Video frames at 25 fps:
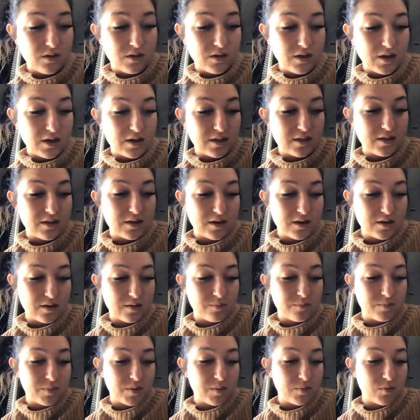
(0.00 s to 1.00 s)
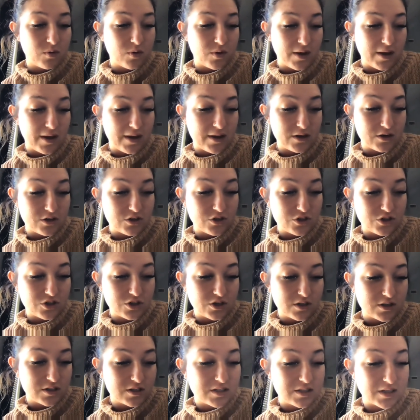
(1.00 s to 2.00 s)
And then people aged
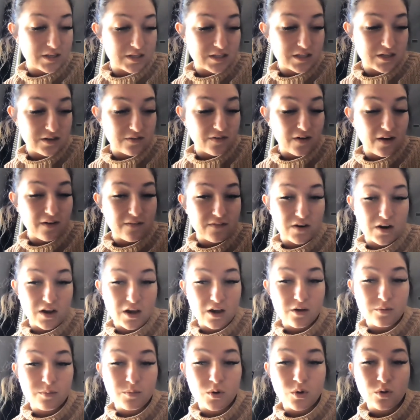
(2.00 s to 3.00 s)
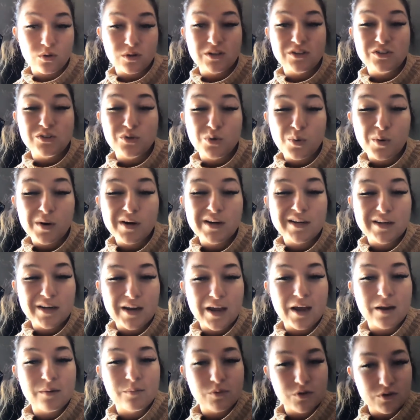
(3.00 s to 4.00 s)
65 and up, only
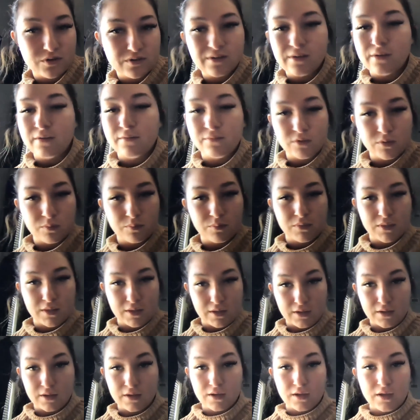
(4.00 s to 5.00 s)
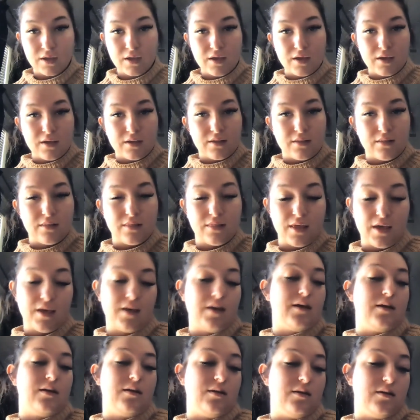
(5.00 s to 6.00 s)
29% of them think
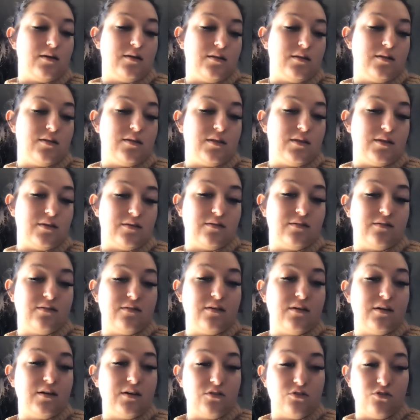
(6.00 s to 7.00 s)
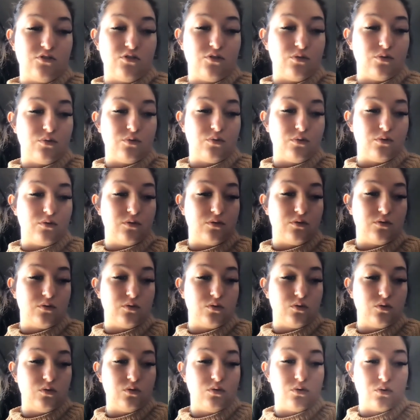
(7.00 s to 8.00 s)
that this is an issue
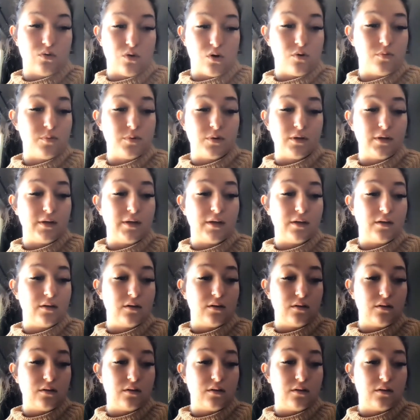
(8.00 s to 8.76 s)
globally.